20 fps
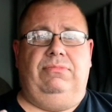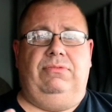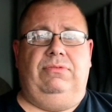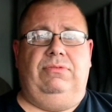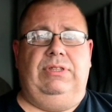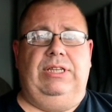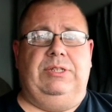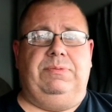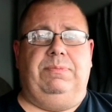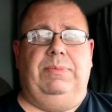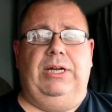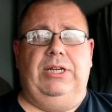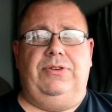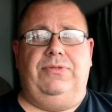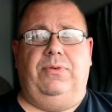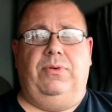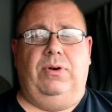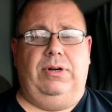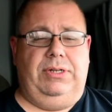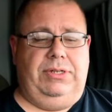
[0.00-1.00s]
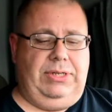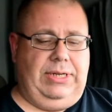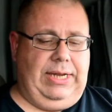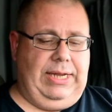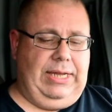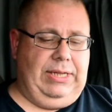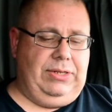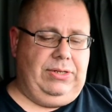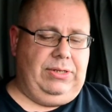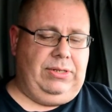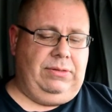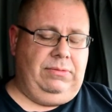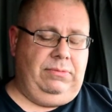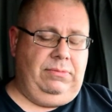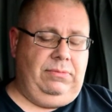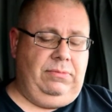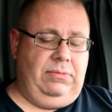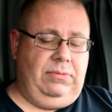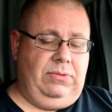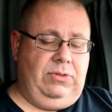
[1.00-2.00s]
this much for it, and say it's
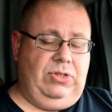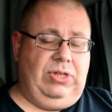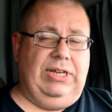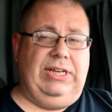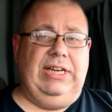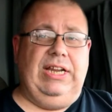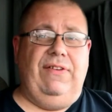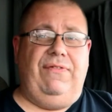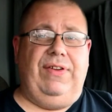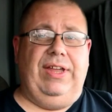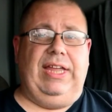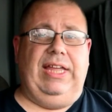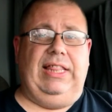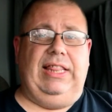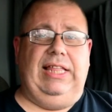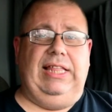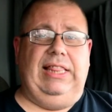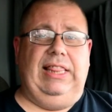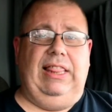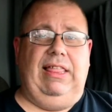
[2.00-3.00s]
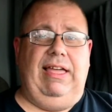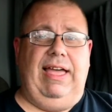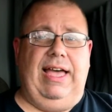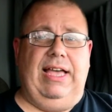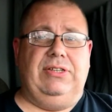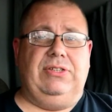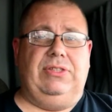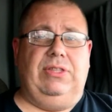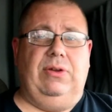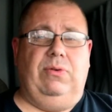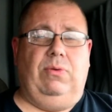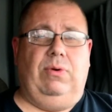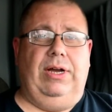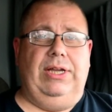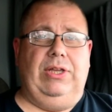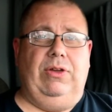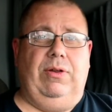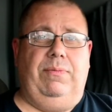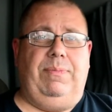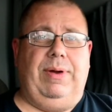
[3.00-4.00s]
significantly less than what
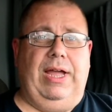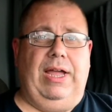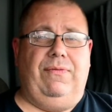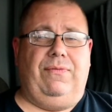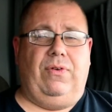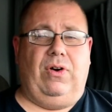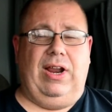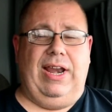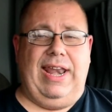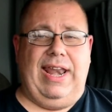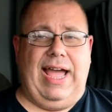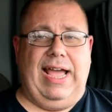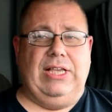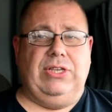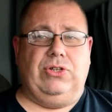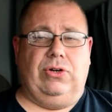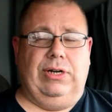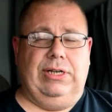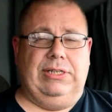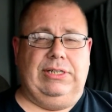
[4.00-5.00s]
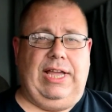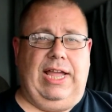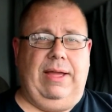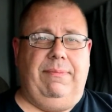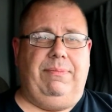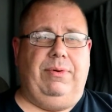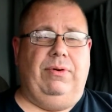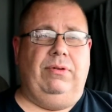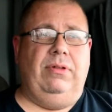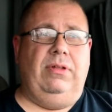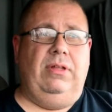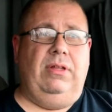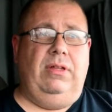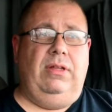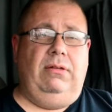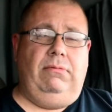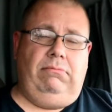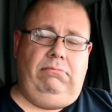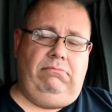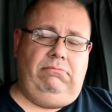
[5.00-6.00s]
you would pay for a nicer example.
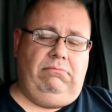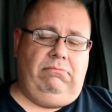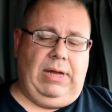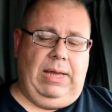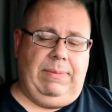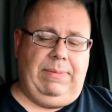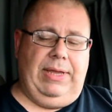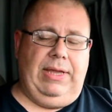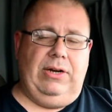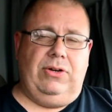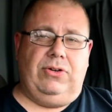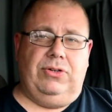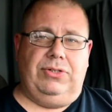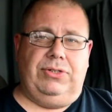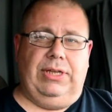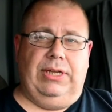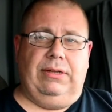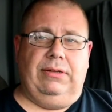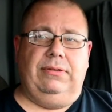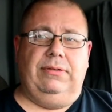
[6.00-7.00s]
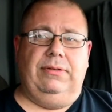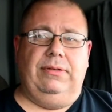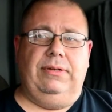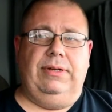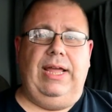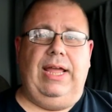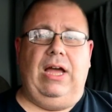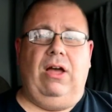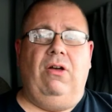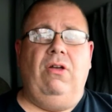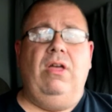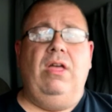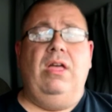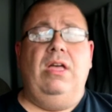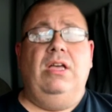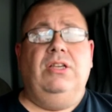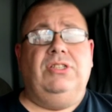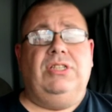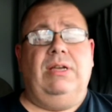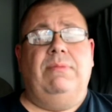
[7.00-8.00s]
Might be interesting. Now,
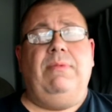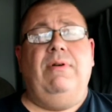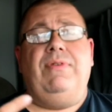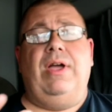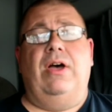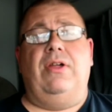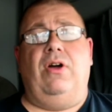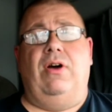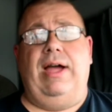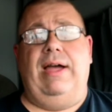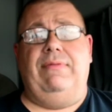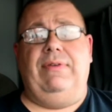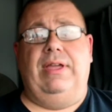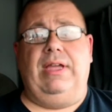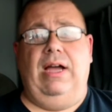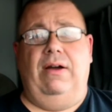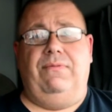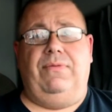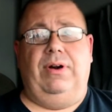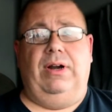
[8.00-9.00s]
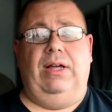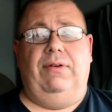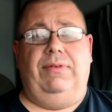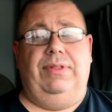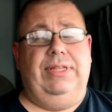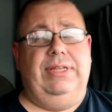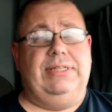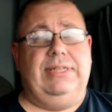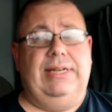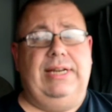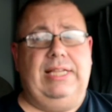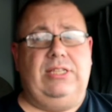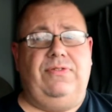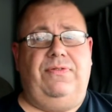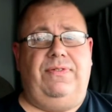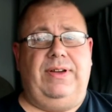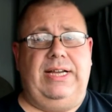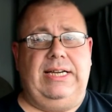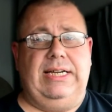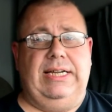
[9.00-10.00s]
some of y'all don't have the comfort level of this, and that's
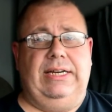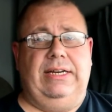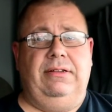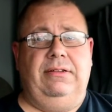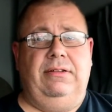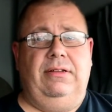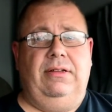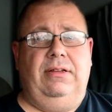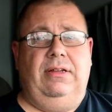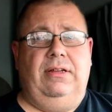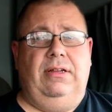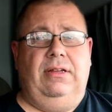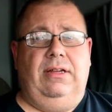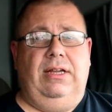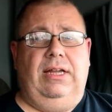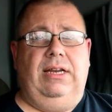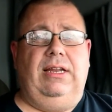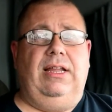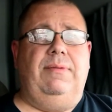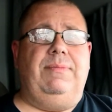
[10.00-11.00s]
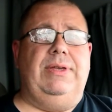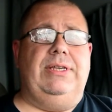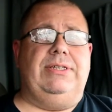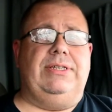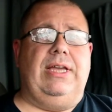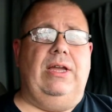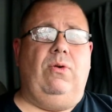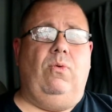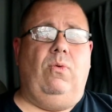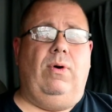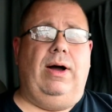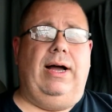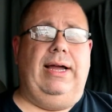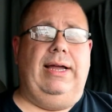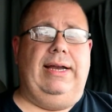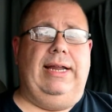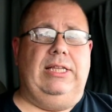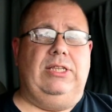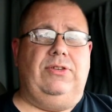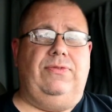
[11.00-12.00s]
fine. And let me say why
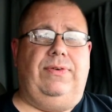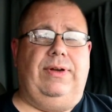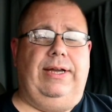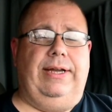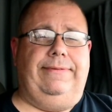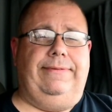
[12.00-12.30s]
that's fine.